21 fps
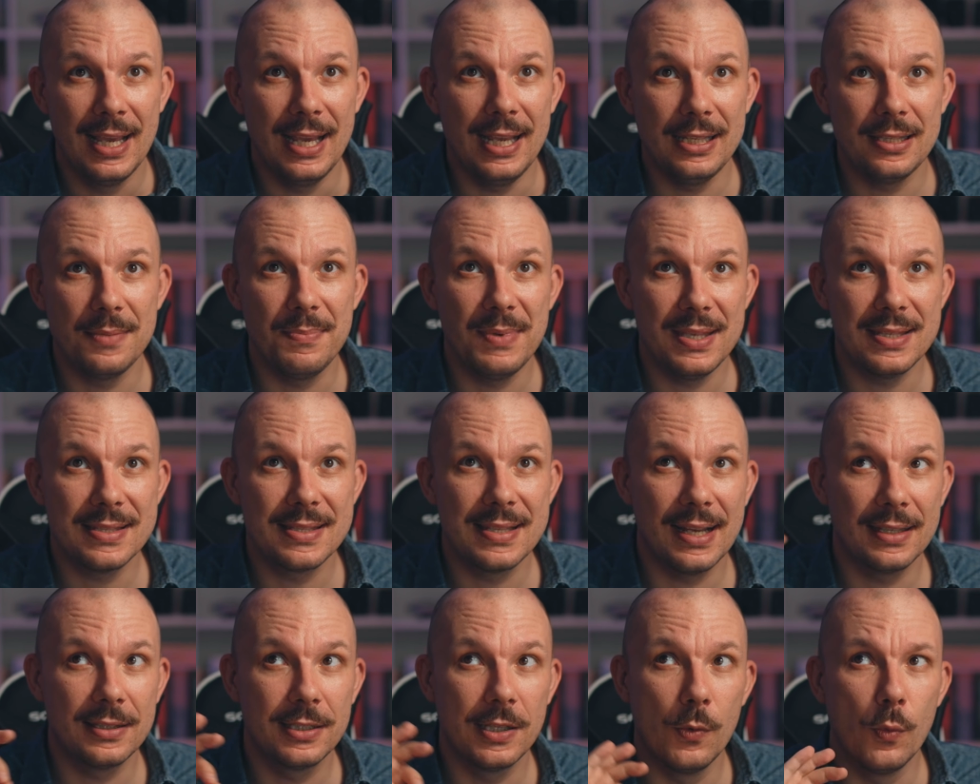it means
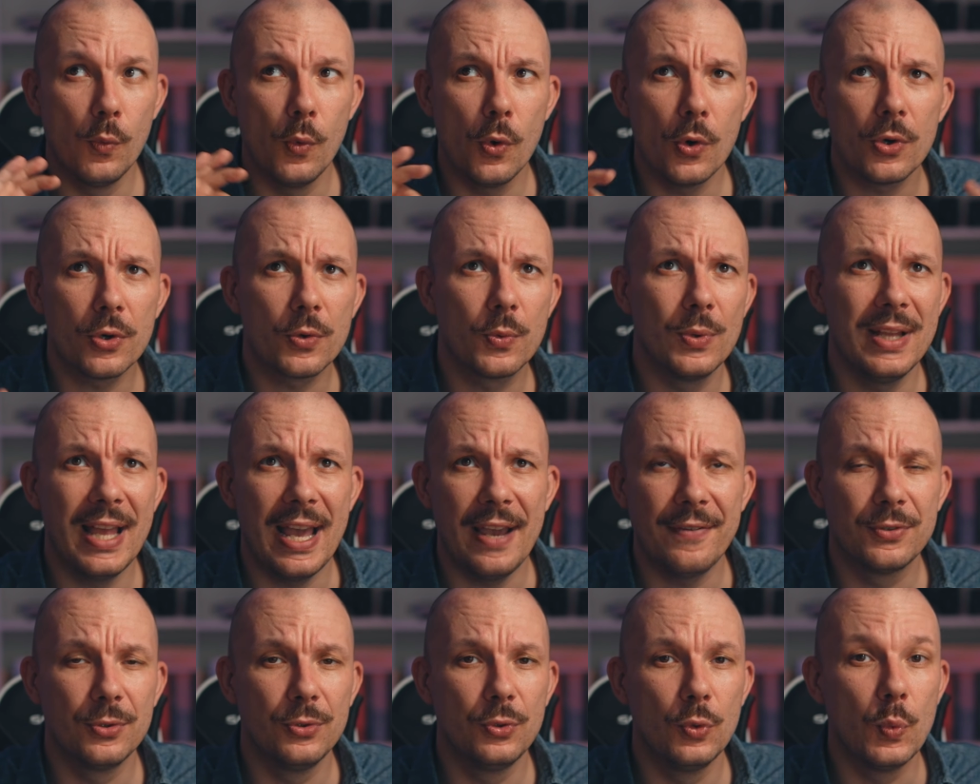that the work will
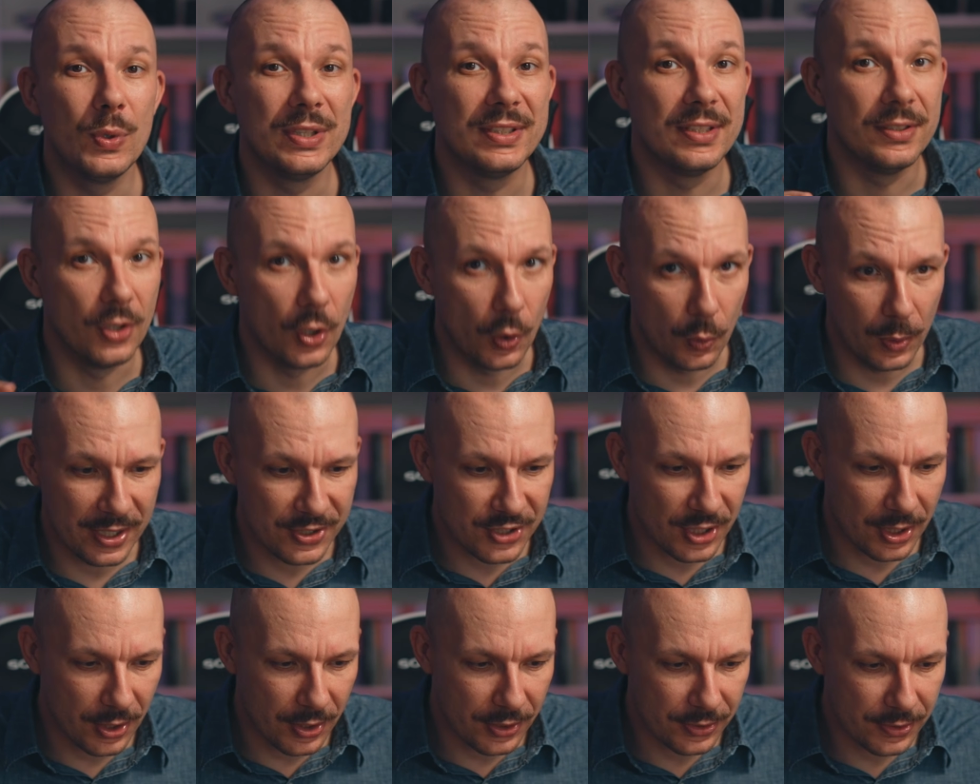have to do with the knowledge
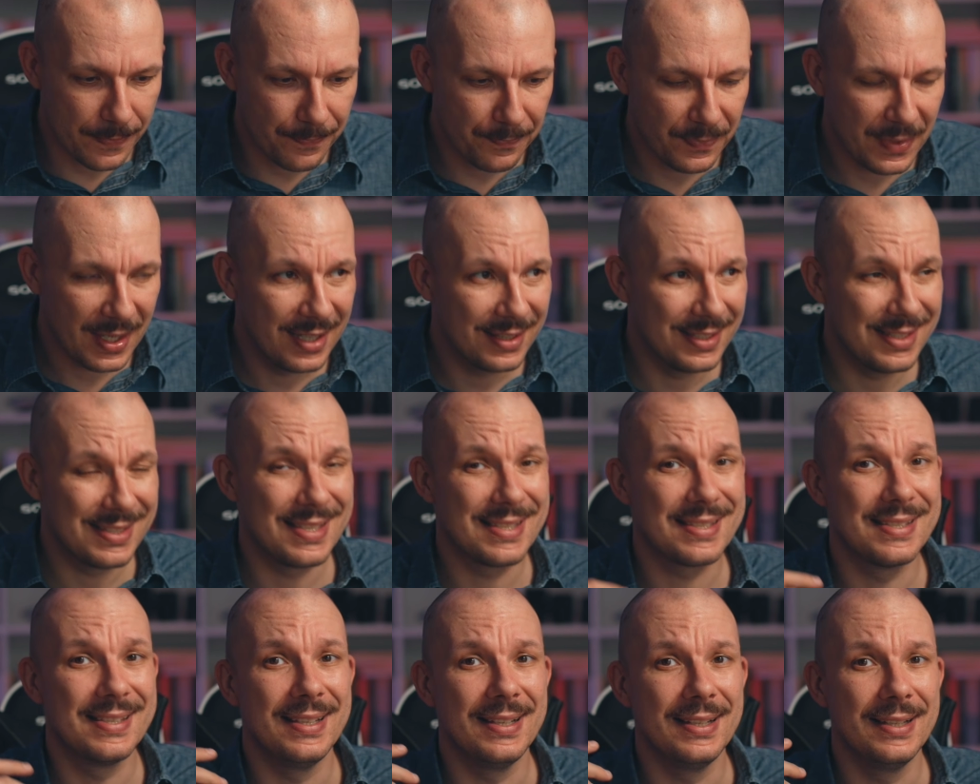a lot. This
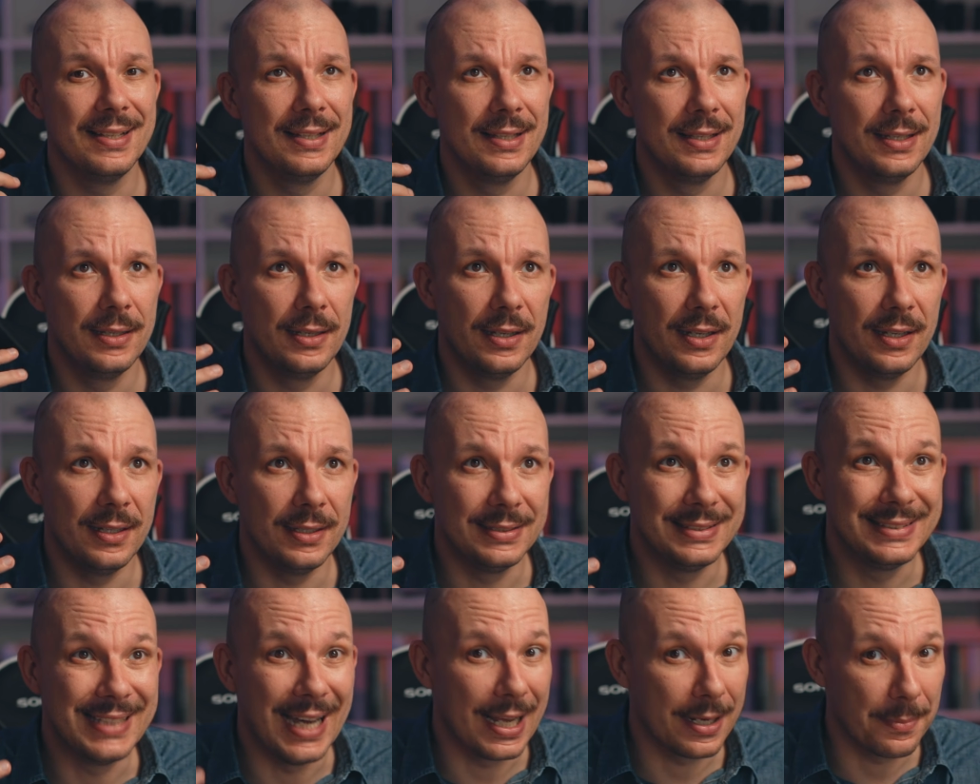is the
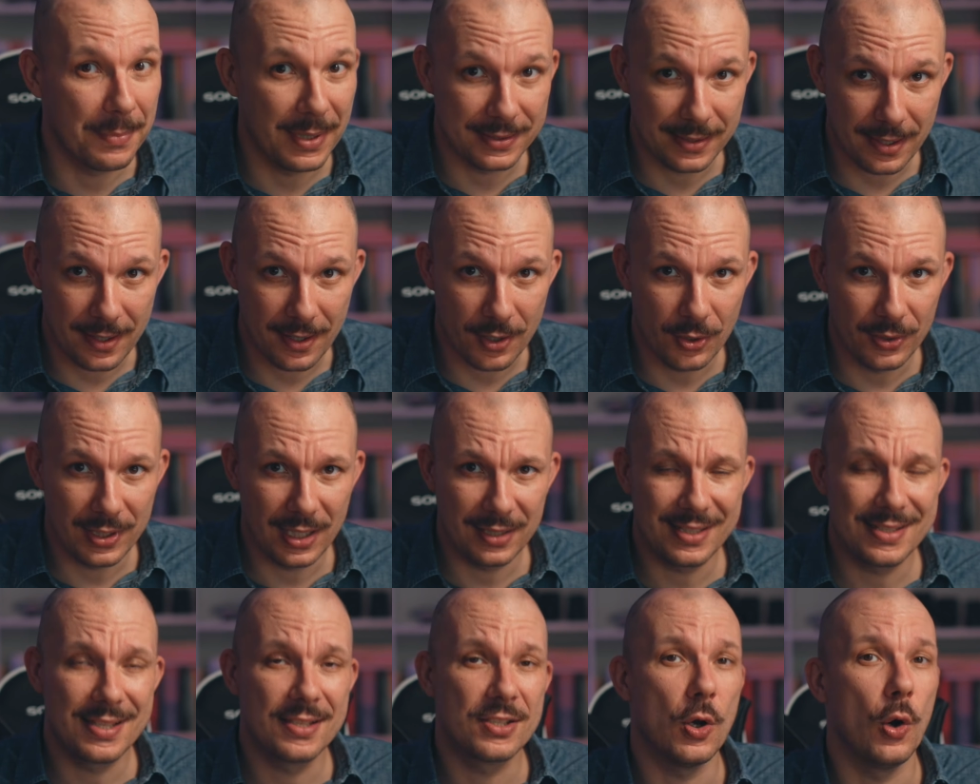Dharma Trikona.
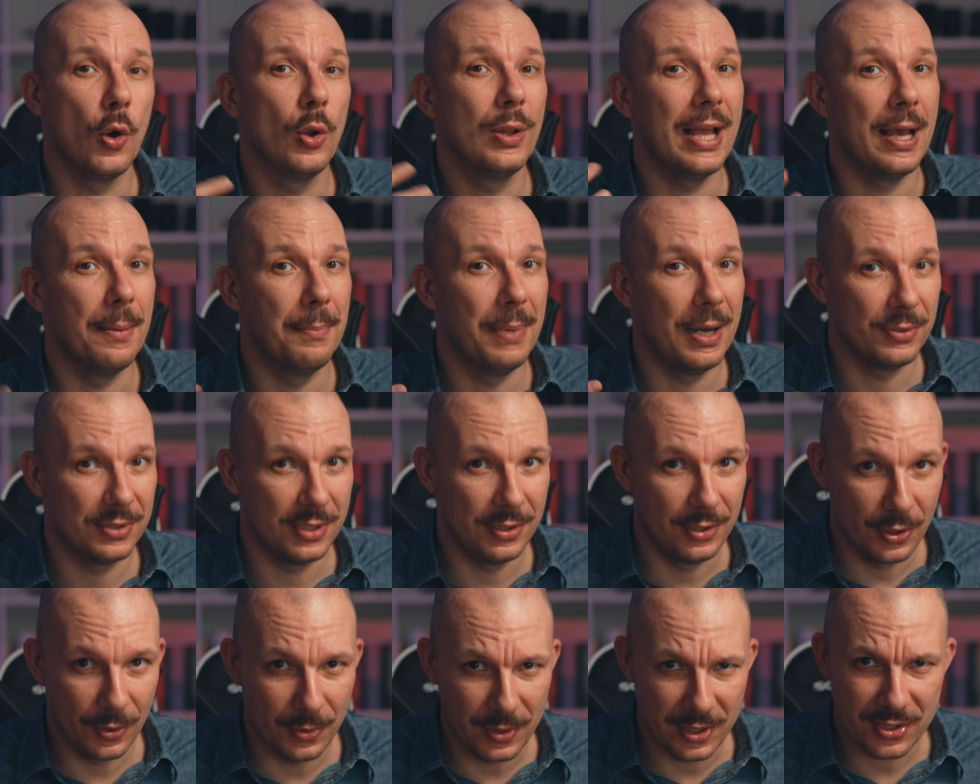This is all about the
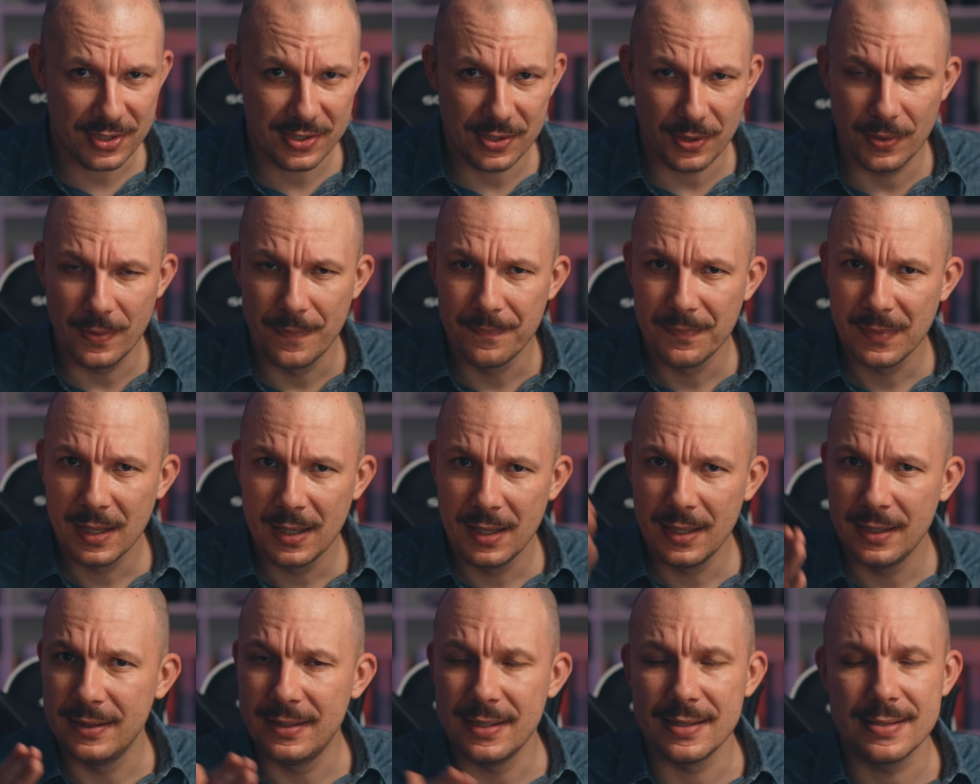knowledge. So
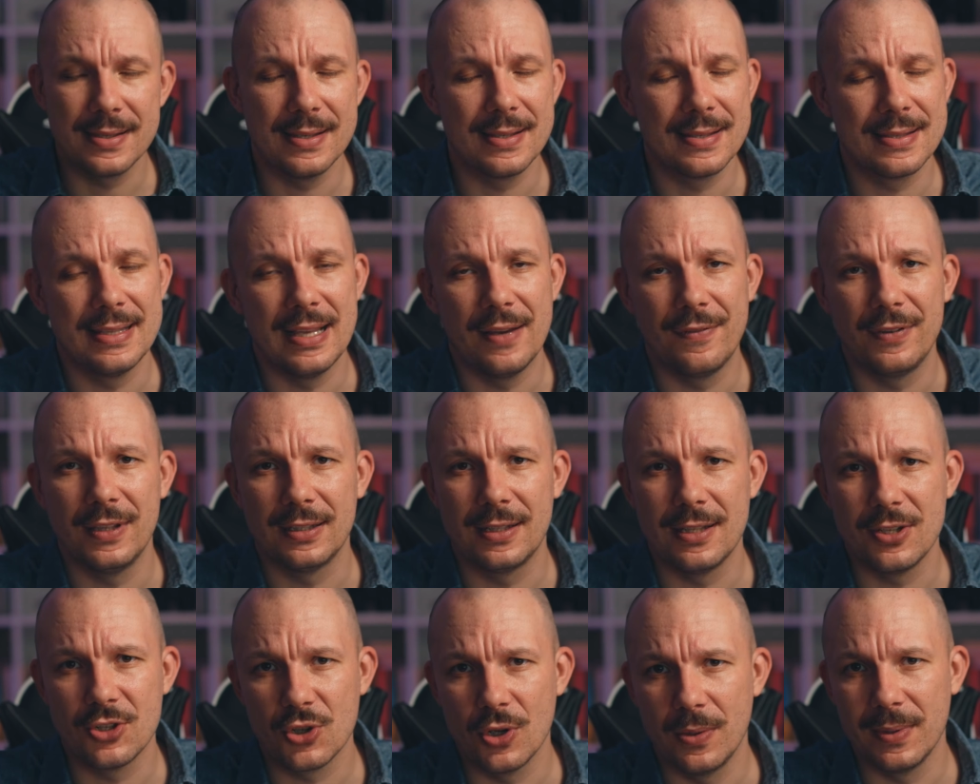this is
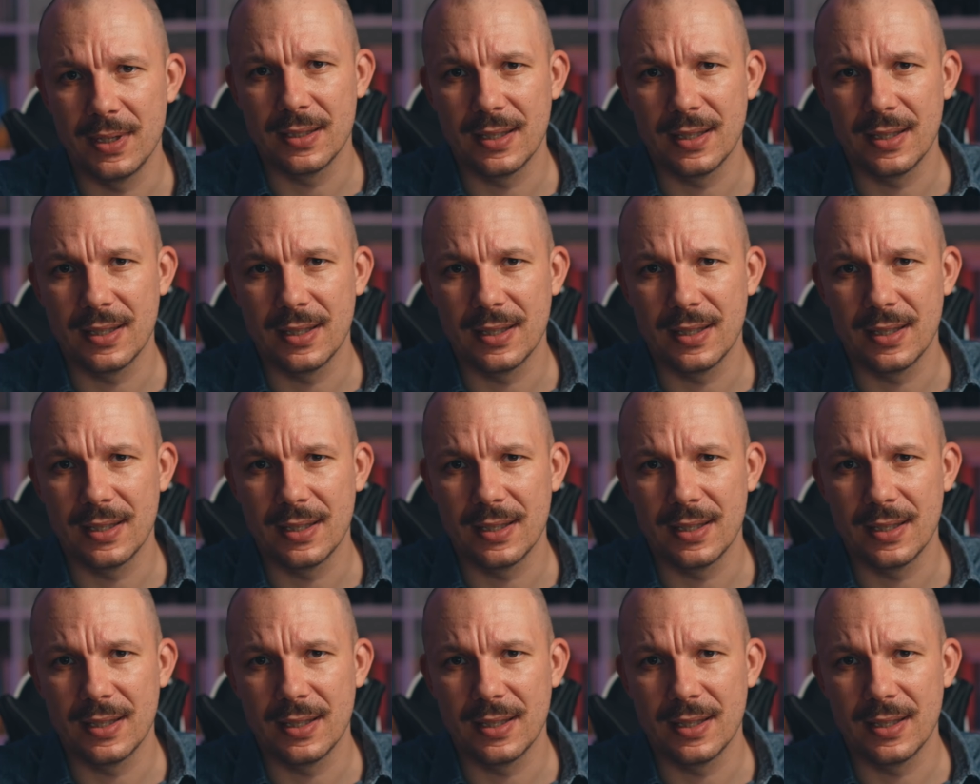definitely showing